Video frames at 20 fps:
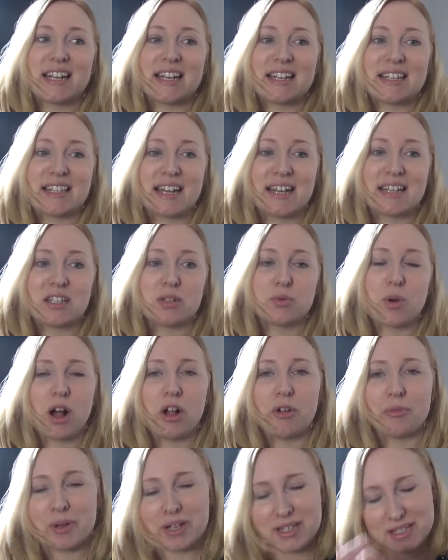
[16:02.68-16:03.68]
and a size
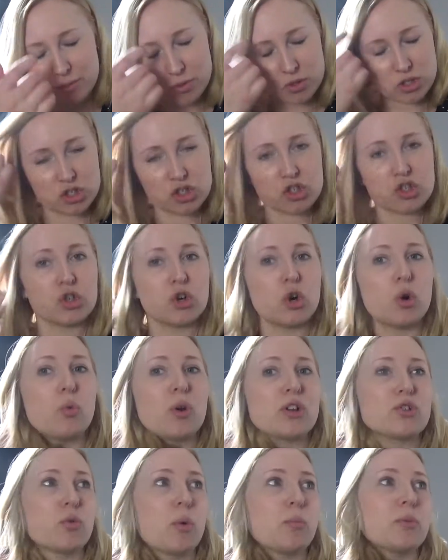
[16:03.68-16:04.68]
12 because I wasn't sure
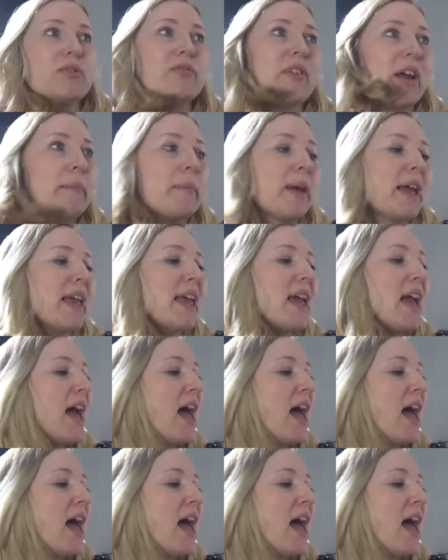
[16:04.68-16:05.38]
which one would fit me.